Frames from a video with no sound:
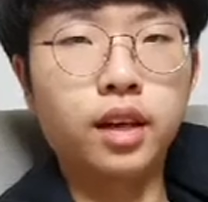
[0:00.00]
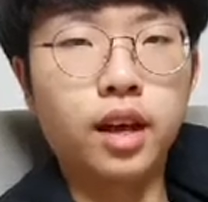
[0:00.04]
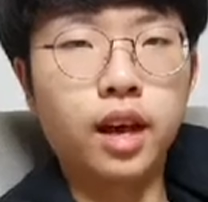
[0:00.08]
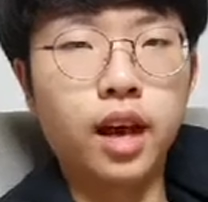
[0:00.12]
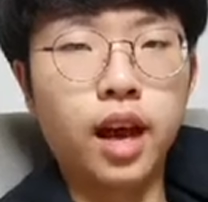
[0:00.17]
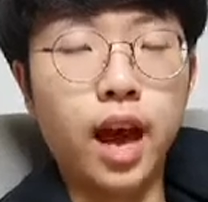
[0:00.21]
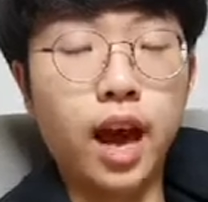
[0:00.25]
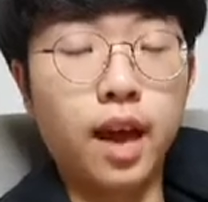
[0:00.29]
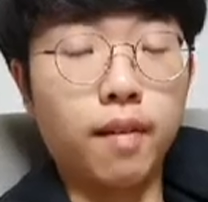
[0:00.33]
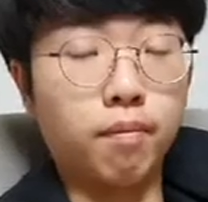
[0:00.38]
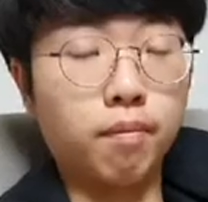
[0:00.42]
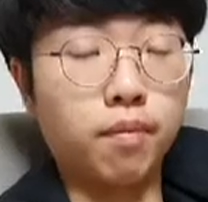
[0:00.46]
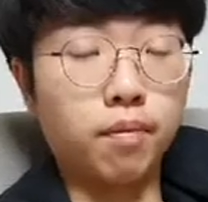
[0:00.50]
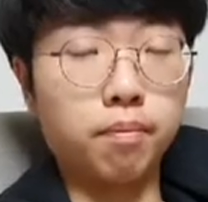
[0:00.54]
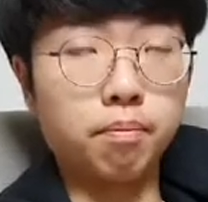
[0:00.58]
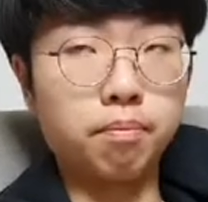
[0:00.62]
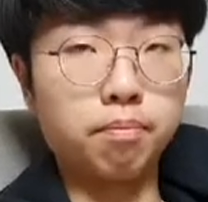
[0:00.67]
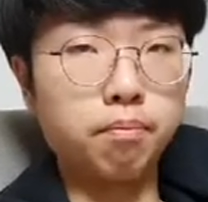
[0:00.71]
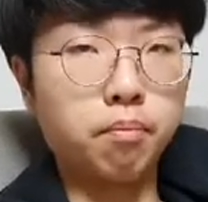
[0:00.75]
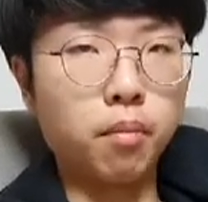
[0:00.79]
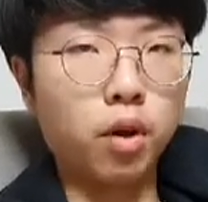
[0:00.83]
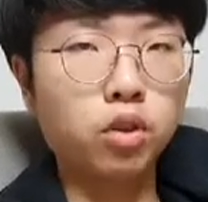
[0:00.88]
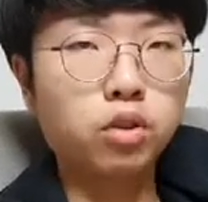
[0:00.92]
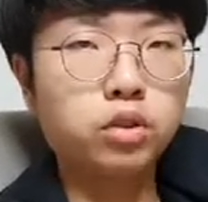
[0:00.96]

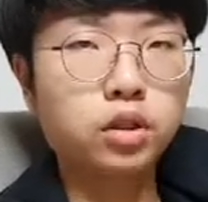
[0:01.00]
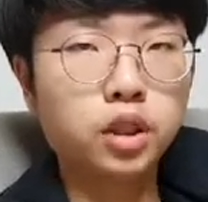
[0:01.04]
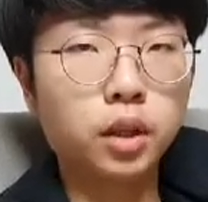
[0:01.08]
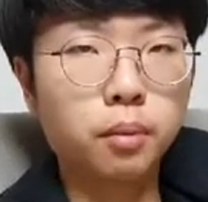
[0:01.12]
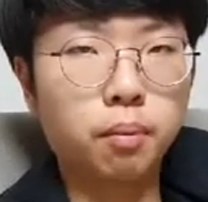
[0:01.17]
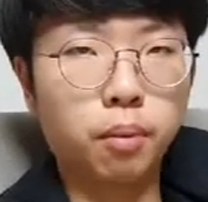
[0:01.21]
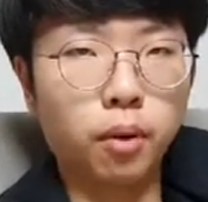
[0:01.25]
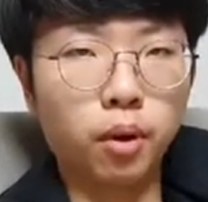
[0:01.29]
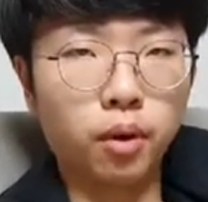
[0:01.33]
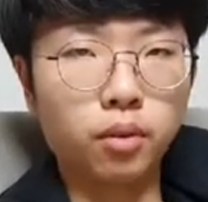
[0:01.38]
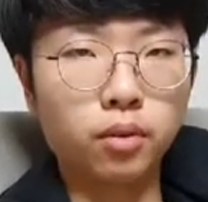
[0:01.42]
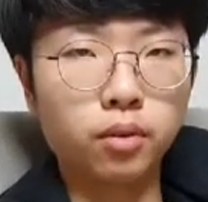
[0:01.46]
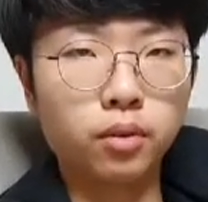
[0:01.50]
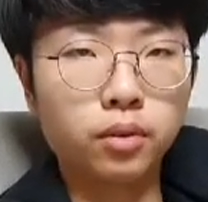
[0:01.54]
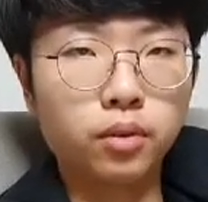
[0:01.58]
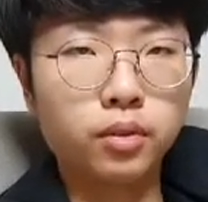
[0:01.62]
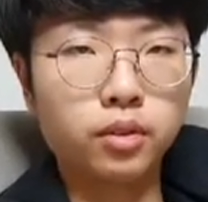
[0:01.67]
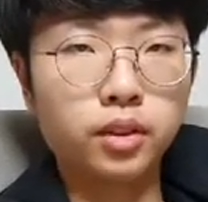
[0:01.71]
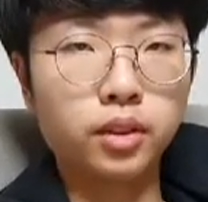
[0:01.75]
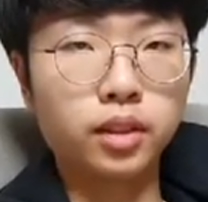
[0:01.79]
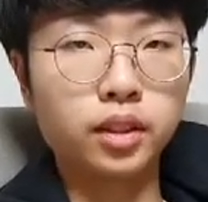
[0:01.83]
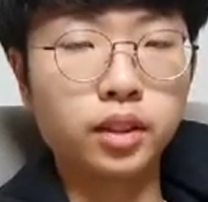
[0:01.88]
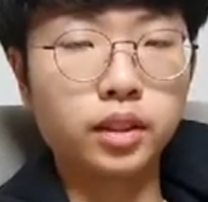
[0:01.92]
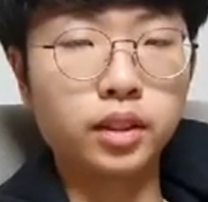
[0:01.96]
and multiple
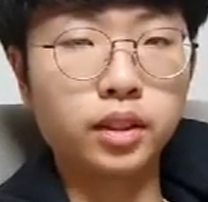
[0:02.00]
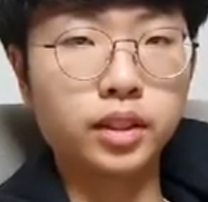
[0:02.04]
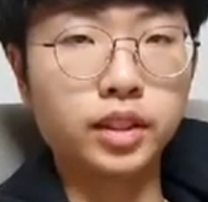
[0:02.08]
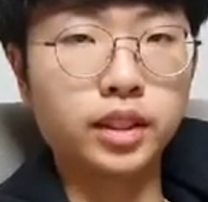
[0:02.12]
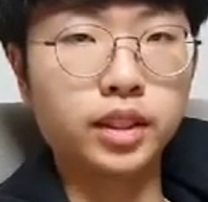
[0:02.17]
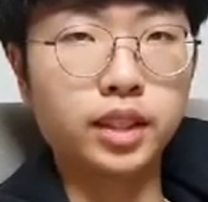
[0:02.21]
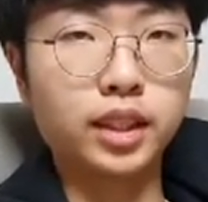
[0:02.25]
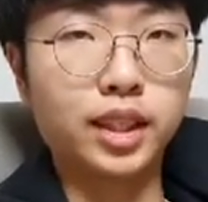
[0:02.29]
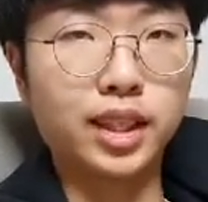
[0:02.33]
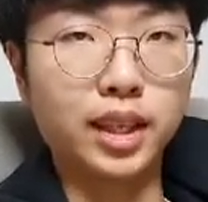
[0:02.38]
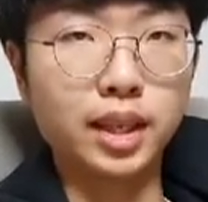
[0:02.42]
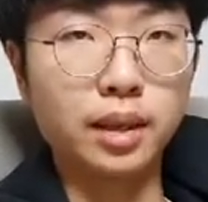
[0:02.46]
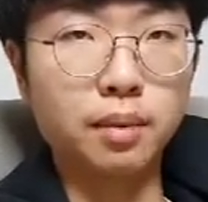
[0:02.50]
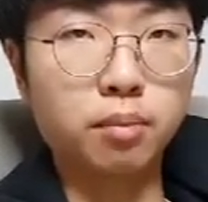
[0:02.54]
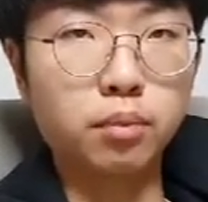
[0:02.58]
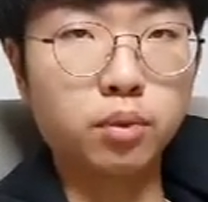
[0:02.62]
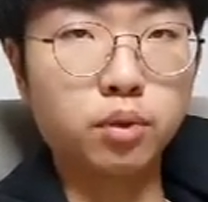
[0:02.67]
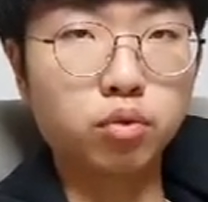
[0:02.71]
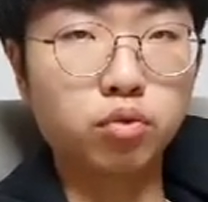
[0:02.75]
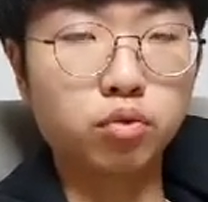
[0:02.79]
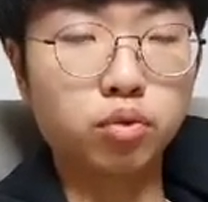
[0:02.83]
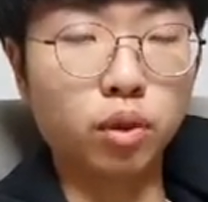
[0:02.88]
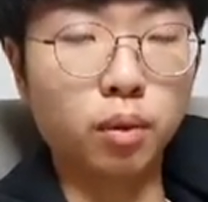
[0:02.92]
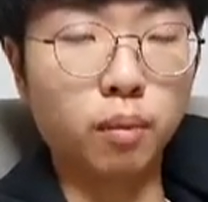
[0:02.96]

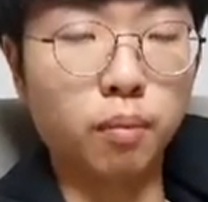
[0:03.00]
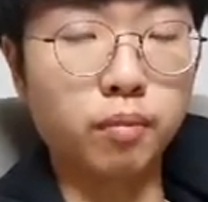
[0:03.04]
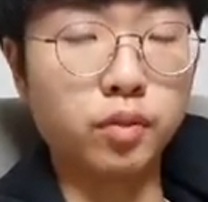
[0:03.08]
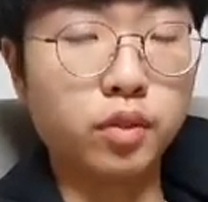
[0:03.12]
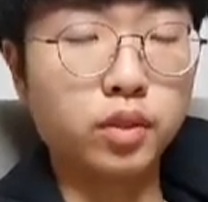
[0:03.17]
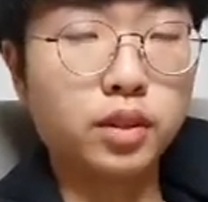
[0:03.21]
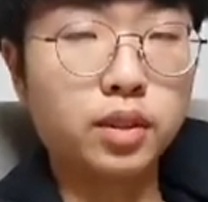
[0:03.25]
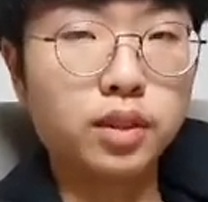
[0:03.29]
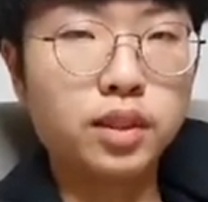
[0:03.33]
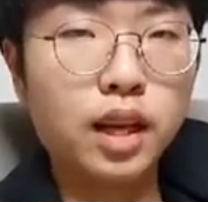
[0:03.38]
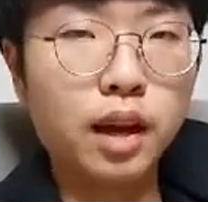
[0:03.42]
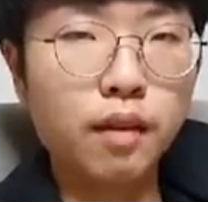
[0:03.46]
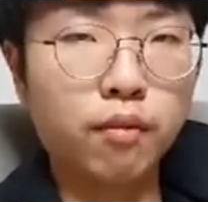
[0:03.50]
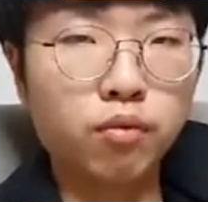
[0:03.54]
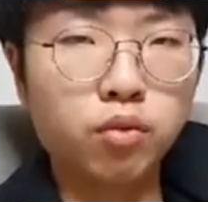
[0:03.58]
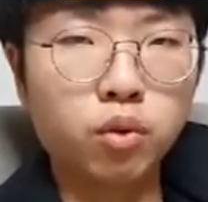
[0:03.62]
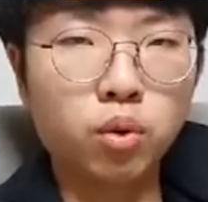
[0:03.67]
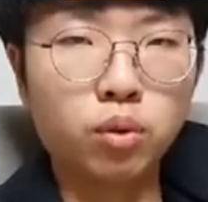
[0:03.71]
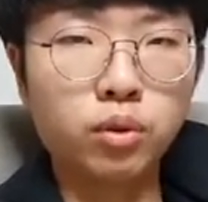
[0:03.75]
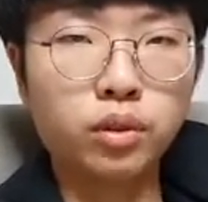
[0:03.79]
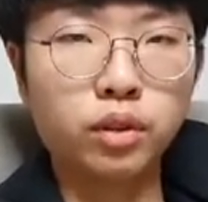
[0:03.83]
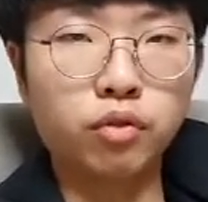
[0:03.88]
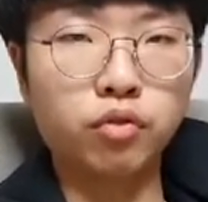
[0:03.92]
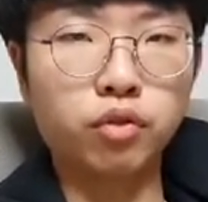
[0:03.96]
schemes from
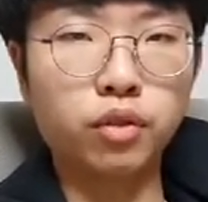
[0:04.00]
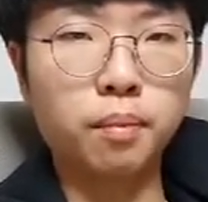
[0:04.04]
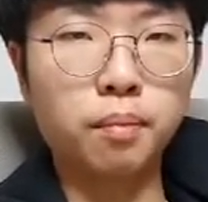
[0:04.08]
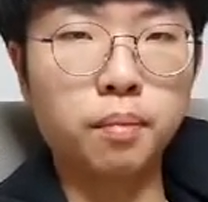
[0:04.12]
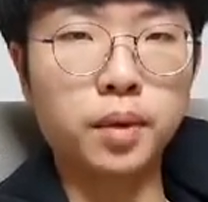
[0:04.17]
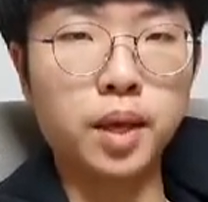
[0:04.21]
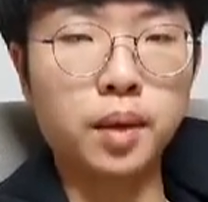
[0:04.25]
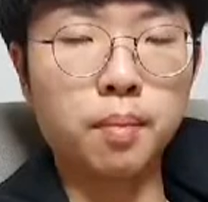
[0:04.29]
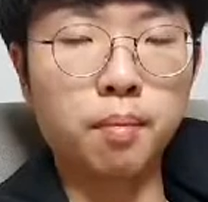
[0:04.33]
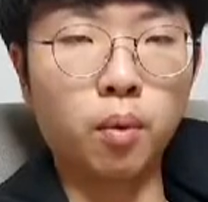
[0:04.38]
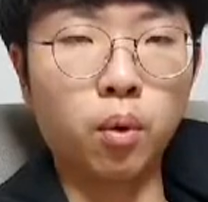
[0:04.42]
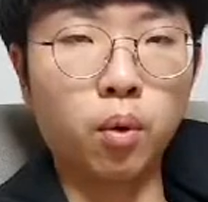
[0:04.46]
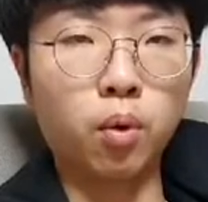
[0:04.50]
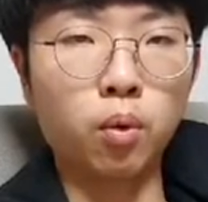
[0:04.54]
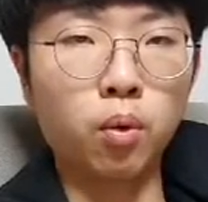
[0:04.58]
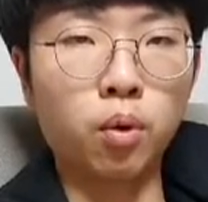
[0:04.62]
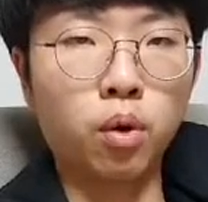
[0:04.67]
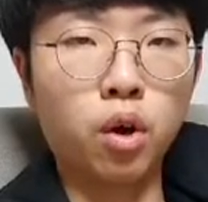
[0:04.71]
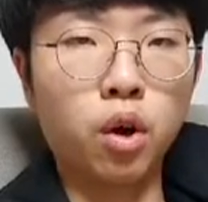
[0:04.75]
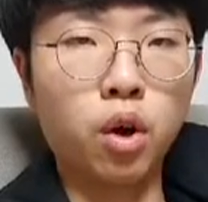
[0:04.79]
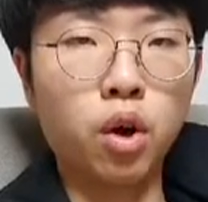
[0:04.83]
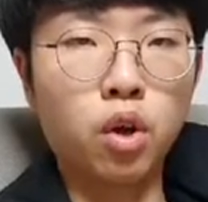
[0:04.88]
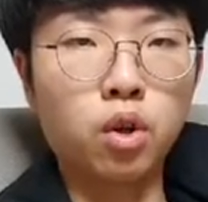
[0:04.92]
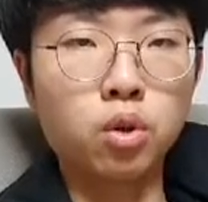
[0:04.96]
several different people
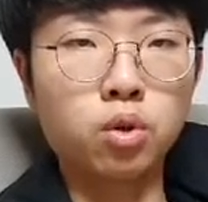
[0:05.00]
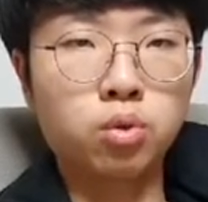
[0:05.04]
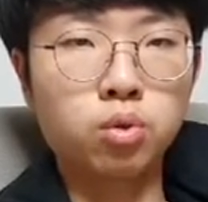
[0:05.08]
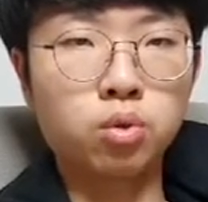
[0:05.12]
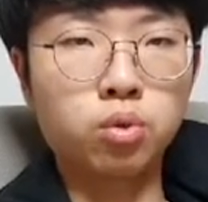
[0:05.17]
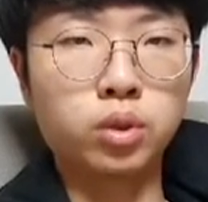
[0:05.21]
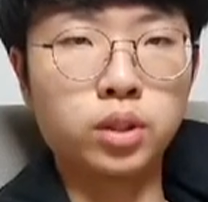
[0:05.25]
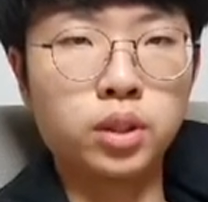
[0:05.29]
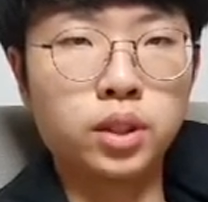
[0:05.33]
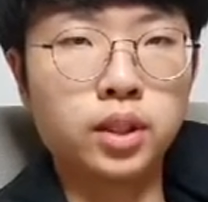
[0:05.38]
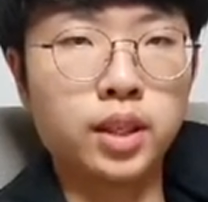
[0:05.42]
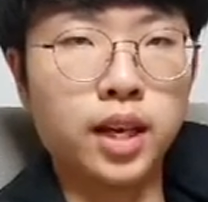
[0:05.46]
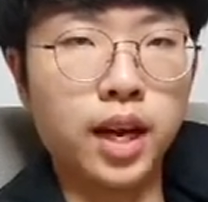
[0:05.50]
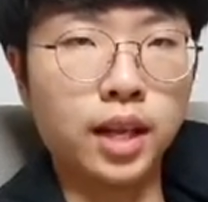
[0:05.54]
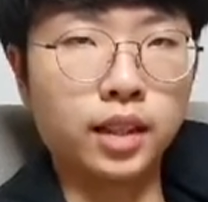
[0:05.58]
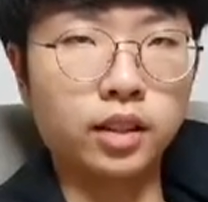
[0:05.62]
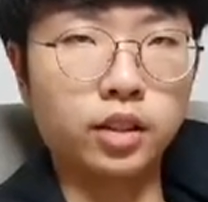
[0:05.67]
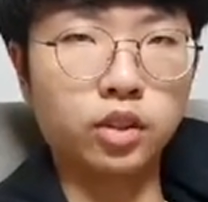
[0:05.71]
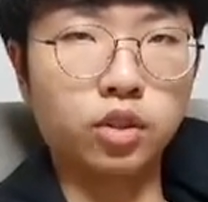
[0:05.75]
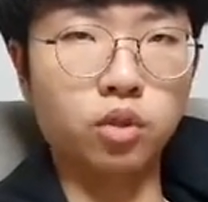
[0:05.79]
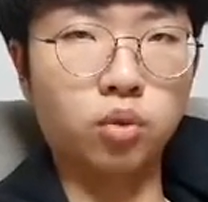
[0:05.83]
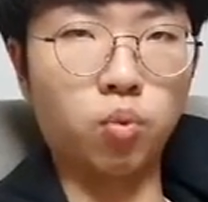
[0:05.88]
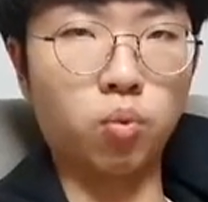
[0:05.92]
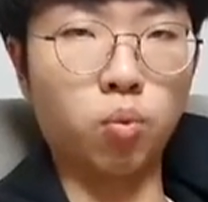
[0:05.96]
to
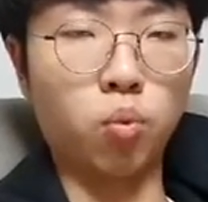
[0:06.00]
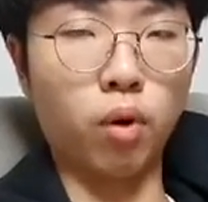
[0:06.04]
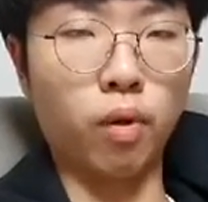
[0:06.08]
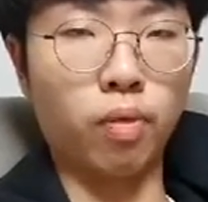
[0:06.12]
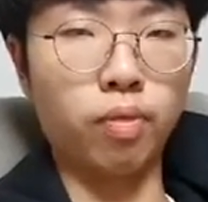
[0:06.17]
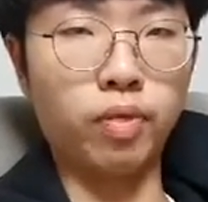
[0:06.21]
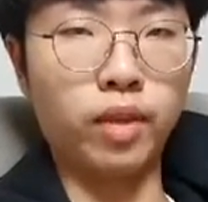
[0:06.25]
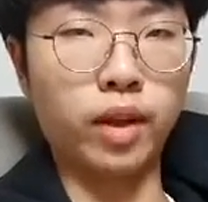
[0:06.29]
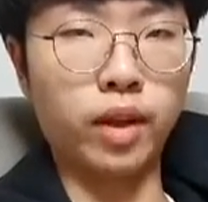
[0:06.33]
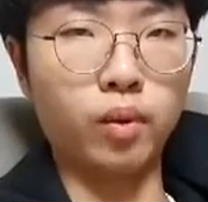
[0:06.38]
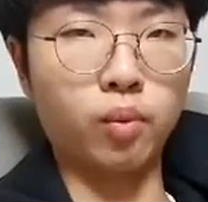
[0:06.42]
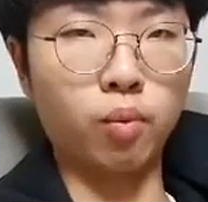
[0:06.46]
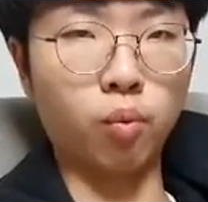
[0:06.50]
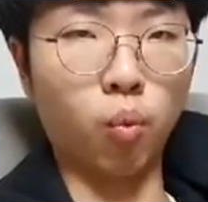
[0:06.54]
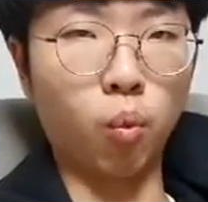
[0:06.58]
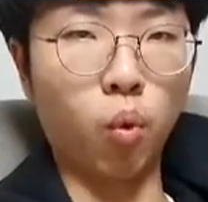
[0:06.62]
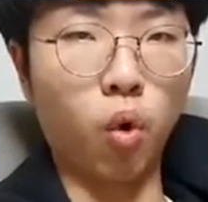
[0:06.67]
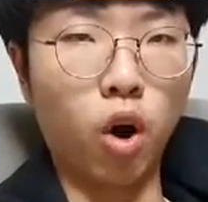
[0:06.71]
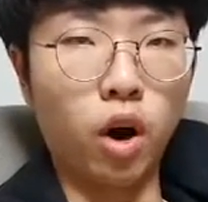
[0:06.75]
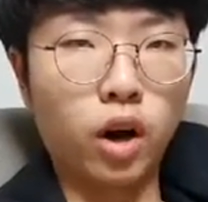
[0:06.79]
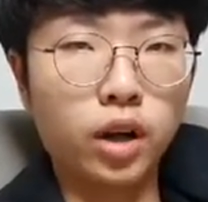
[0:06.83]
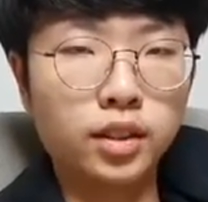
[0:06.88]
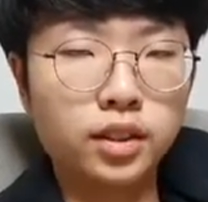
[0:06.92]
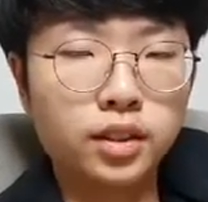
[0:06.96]
get what they
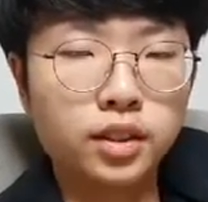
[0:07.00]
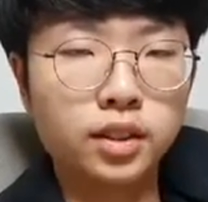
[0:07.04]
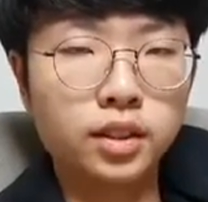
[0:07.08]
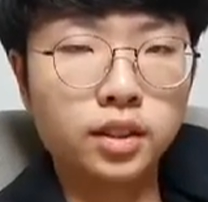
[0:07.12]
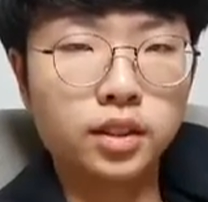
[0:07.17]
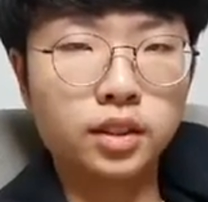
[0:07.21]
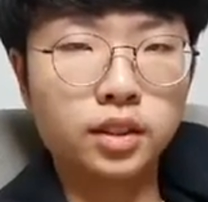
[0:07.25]
want.